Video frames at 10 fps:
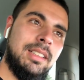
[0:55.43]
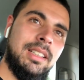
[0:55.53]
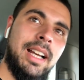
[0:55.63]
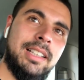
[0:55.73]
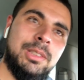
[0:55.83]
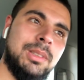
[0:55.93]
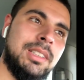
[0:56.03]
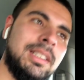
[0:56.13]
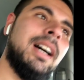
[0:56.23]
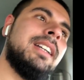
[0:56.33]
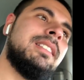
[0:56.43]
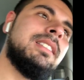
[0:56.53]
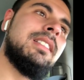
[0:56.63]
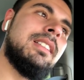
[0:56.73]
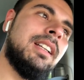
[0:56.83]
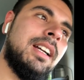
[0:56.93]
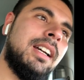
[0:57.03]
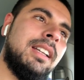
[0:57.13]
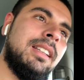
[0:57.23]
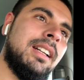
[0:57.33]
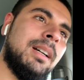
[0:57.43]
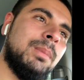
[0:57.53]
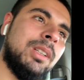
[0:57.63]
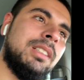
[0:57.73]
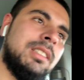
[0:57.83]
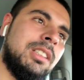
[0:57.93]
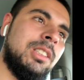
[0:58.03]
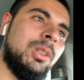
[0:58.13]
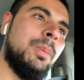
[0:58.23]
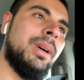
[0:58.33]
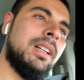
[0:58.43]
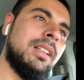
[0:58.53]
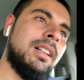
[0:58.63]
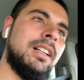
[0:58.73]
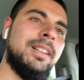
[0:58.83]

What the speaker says: actual designs that I'm looking to do, but